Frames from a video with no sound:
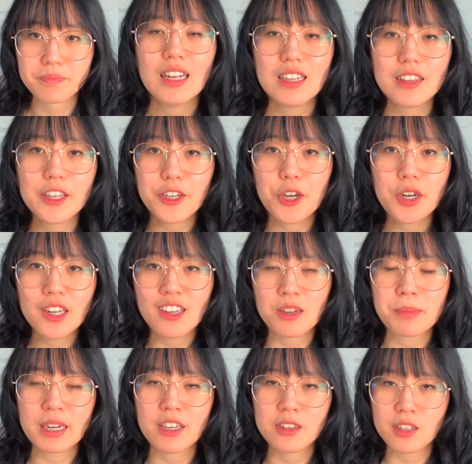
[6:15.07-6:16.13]
LeetCoding, like
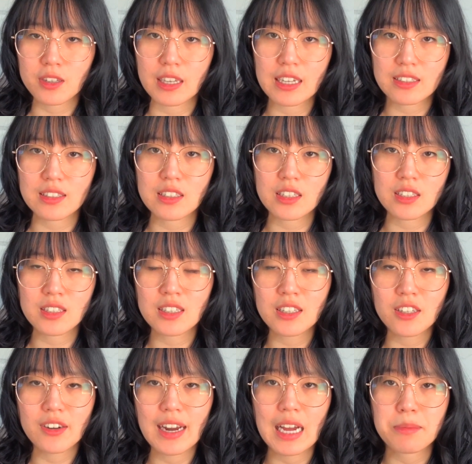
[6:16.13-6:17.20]
many other things, is just
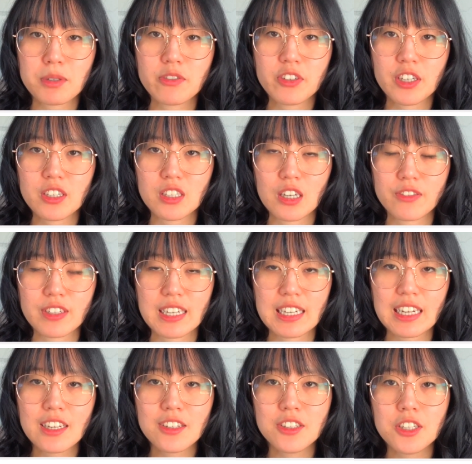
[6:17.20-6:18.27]
another habit for yourself to
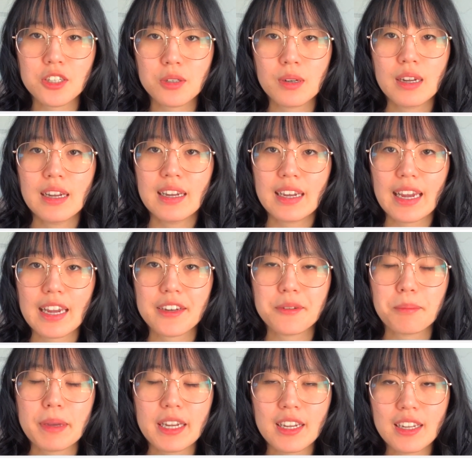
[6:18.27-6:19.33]
get into and
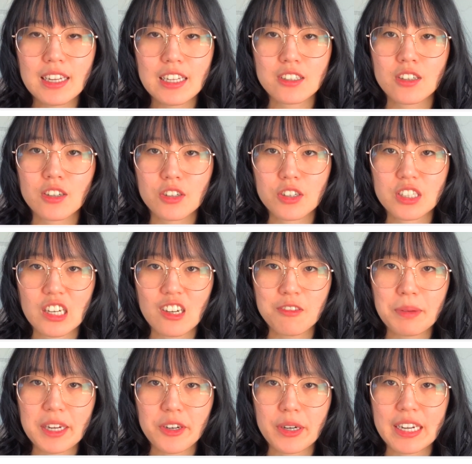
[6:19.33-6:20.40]
make it easier on yourself
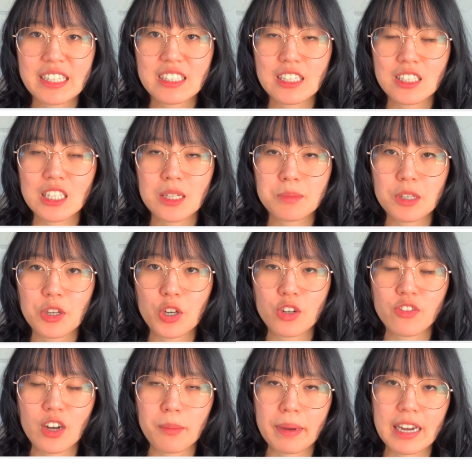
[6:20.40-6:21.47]
by creating systems that you can
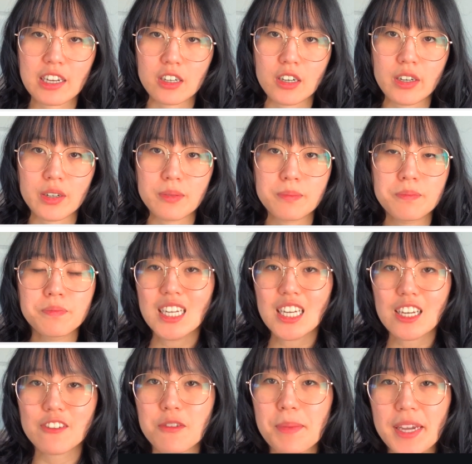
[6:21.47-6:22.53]
fall back on.
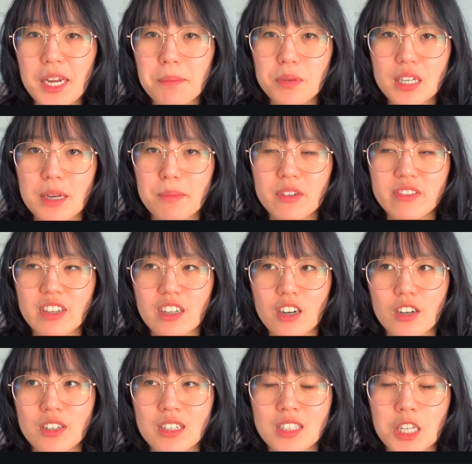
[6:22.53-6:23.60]
If you make it prohibitively
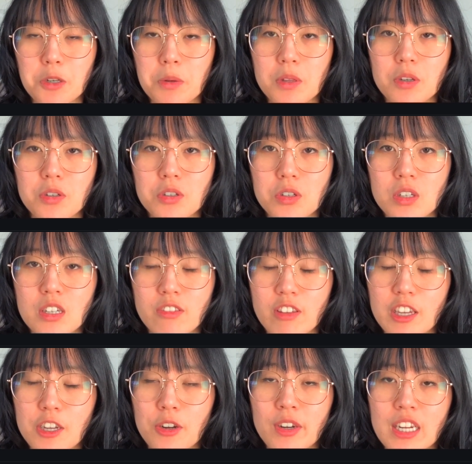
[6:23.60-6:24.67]
hard to stick with your goal of
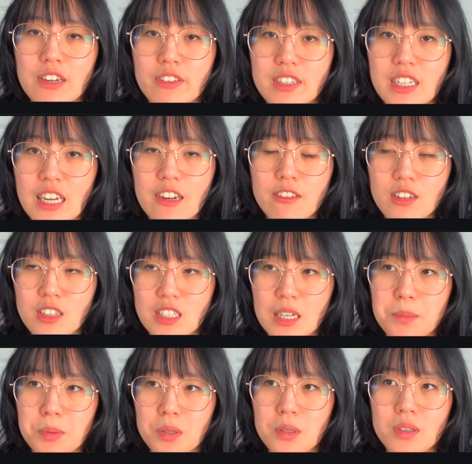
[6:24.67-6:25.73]
LeetCoding every day, for
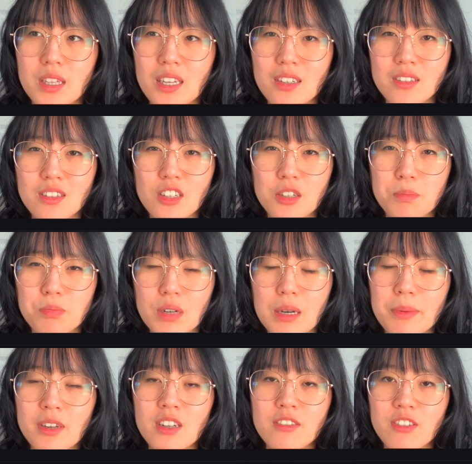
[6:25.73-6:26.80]
example, then you're
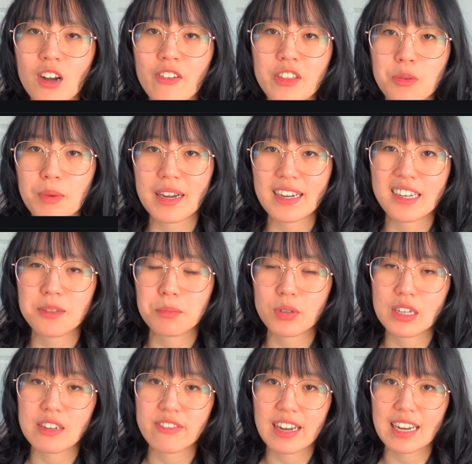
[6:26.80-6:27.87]
probably gonna fall off the wagon
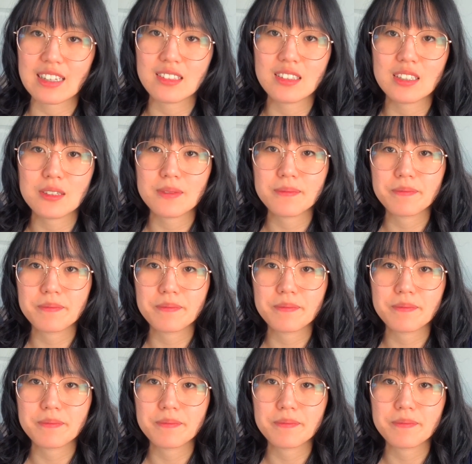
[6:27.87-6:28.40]
pretty fast.